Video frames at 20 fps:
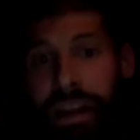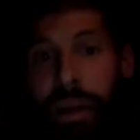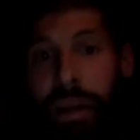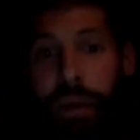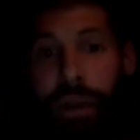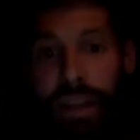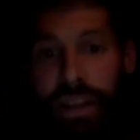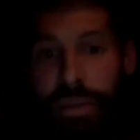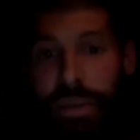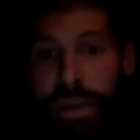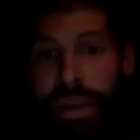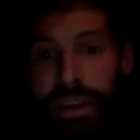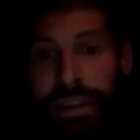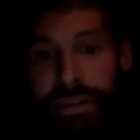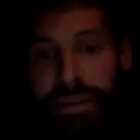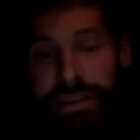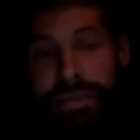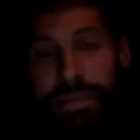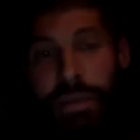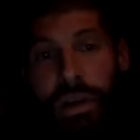his
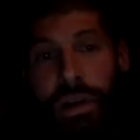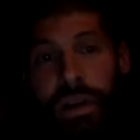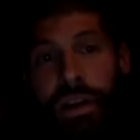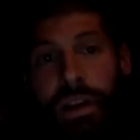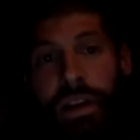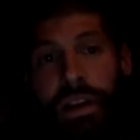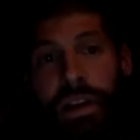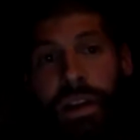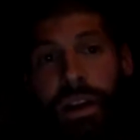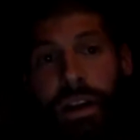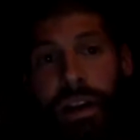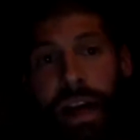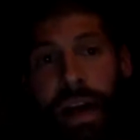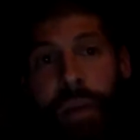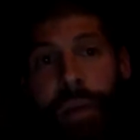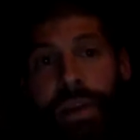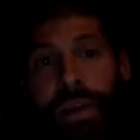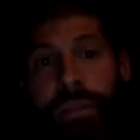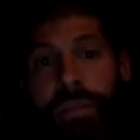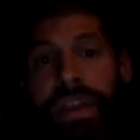weaknesses were on how we
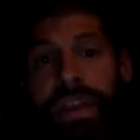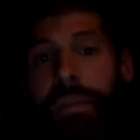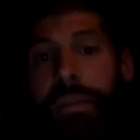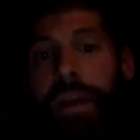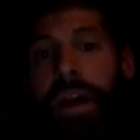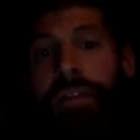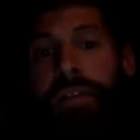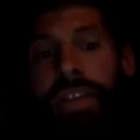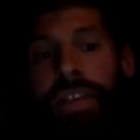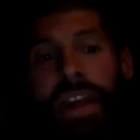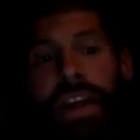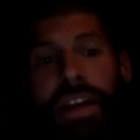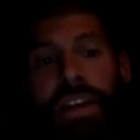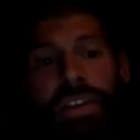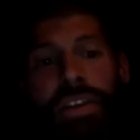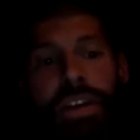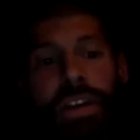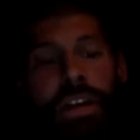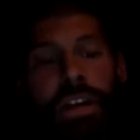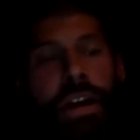could beat him off the edge.
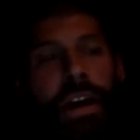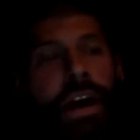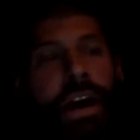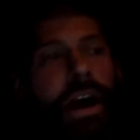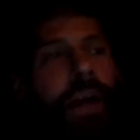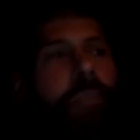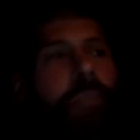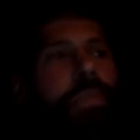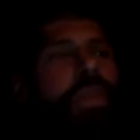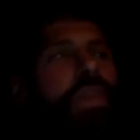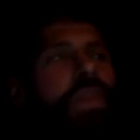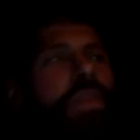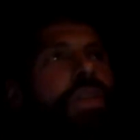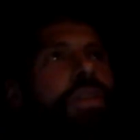Um, the, the,